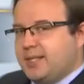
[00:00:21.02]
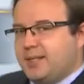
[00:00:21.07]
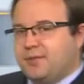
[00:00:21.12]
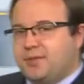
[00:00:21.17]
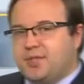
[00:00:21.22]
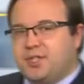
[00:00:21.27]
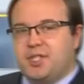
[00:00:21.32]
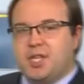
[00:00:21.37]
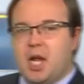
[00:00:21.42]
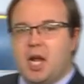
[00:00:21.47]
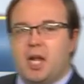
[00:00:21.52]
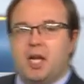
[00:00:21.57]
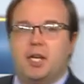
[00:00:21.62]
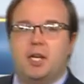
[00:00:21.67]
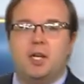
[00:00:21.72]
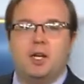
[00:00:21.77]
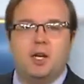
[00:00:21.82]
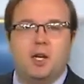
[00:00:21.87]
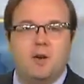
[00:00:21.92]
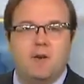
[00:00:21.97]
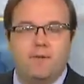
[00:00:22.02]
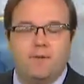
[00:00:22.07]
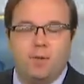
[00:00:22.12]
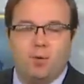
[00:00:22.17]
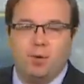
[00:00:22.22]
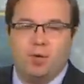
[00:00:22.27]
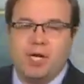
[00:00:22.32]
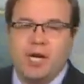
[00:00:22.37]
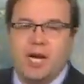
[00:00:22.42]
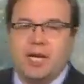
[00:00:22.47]
of sun
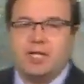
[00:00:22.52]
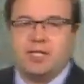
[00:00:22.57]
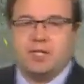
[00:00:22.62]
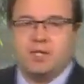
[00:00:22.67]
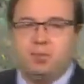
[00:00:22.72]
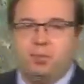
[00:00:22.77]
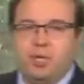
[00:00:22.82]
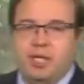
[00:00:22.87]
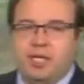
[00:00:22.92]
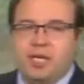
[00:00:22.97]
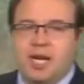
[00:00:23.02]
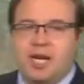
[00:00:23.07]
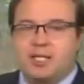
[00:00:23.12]
for next week.